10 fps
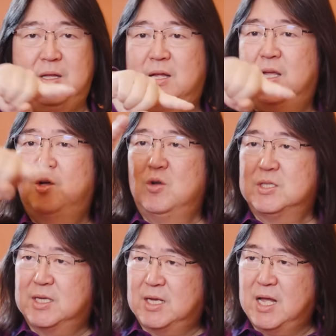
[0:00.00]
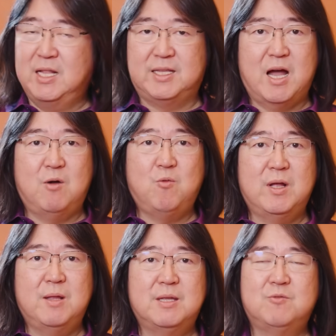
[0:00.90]
It goes kind of down
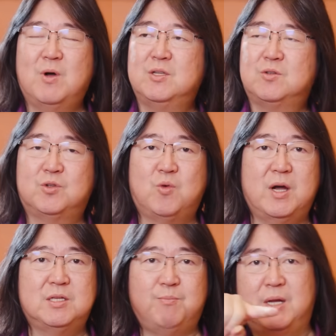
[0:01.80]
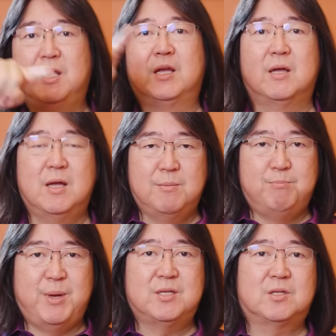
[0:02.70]
once or twice, but it
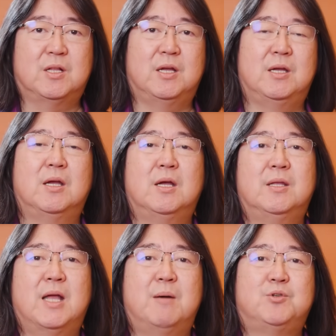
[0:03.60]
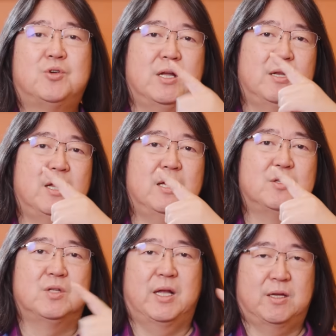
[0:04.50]
basically, the uptrend
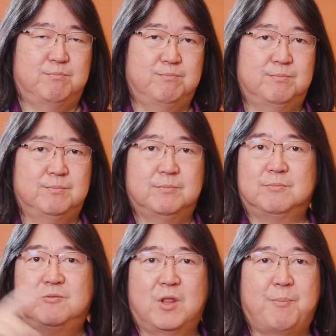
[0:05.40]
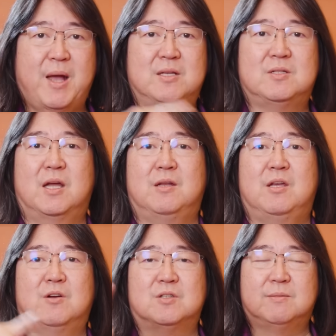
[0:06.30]
is like for the past 10
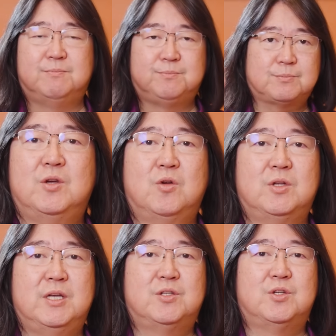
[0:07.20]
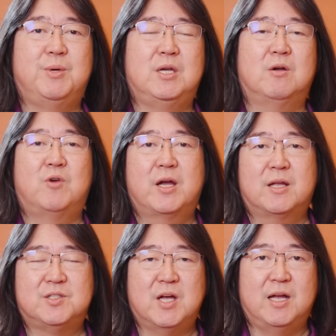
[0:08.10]
years. You don't need to be a
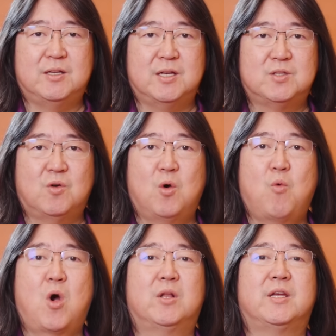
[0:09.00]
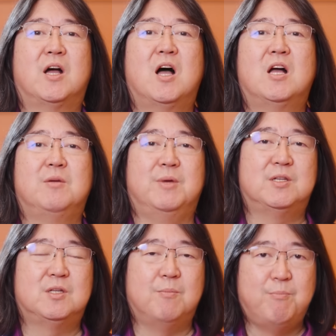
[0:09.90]
rocket scientist or a world
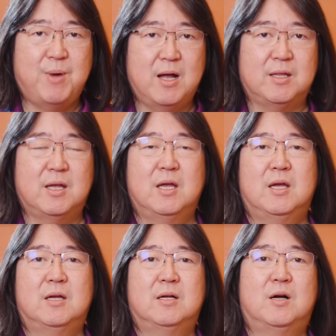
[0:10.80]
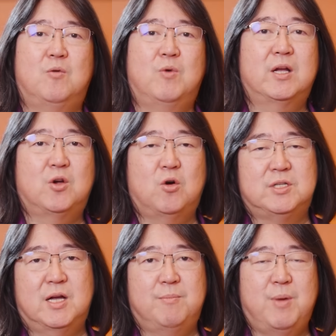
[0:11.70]
economist, but what
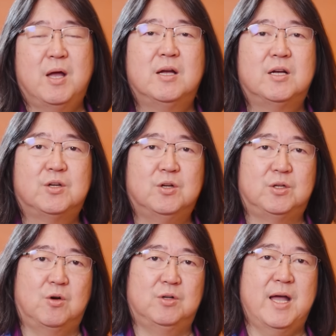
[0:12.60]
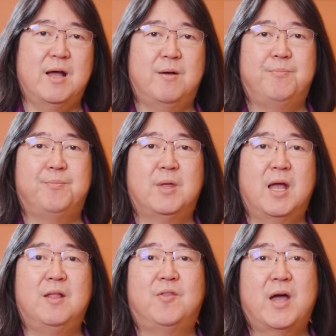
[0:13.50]
goes up could go down,
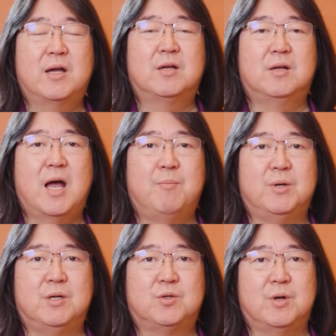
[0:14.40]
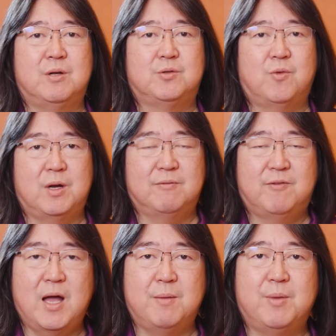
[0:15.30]
and that could happen in
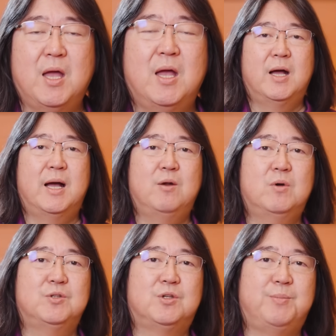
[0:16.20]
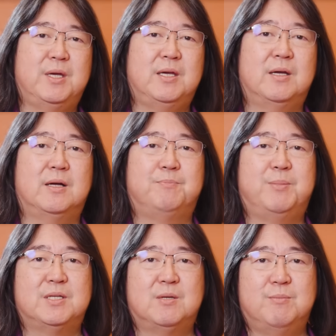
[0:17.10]
2025. I don't want to be a
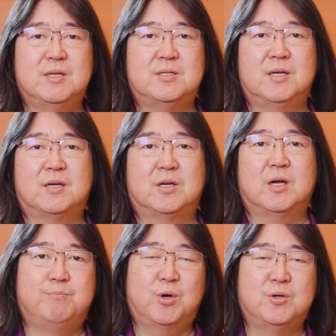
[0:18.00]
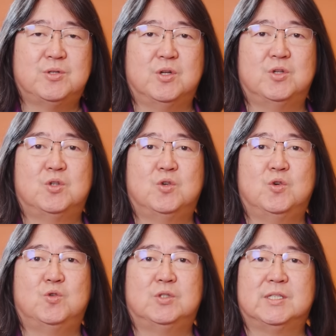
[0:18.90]
pessimistic person
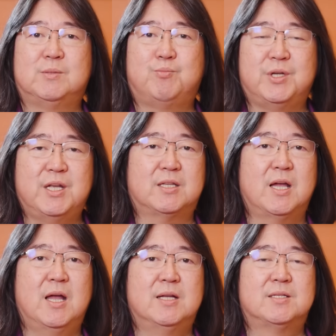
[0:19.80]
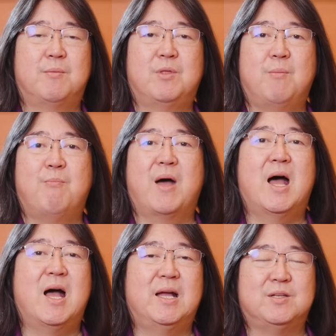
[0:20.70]
to just predict something
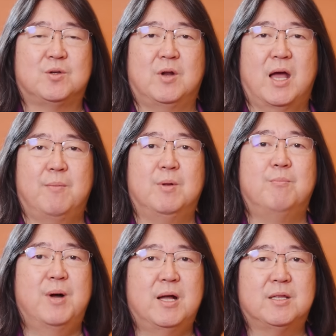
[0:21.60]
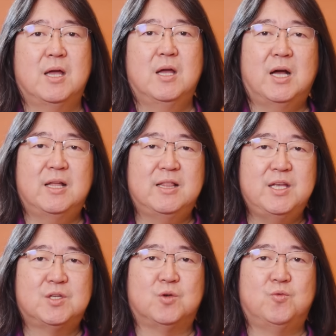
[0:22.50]
bad is going to happen, but at
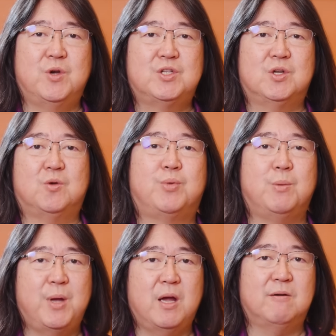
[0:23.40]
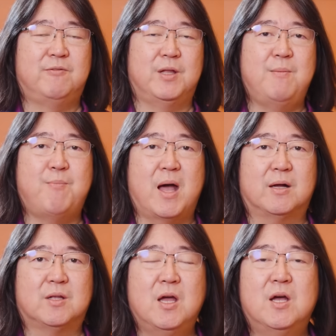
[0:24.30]
least we should prepare for the
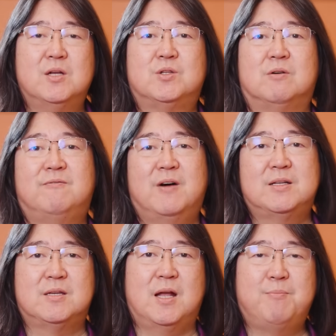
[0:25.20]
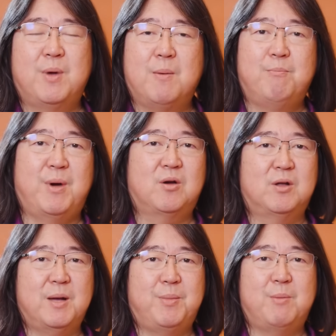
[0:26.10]
impact. So fasten up,
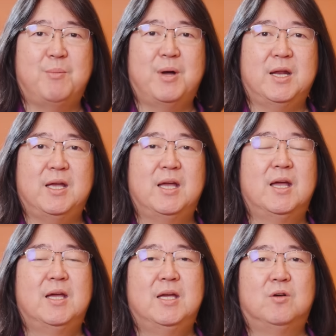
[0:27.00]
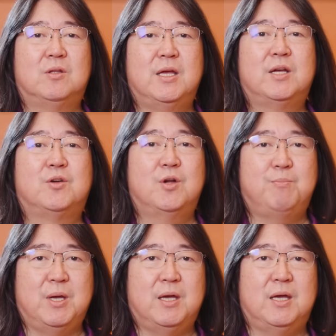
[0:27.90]
buckle up, everybody. It
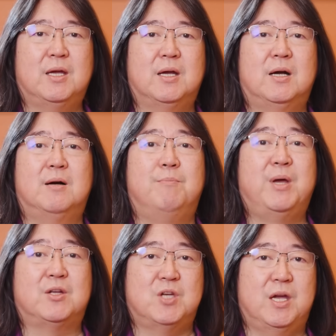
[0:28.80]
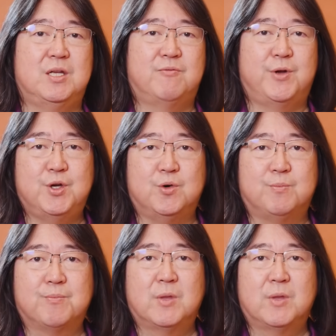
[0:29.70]
could be a big change for you.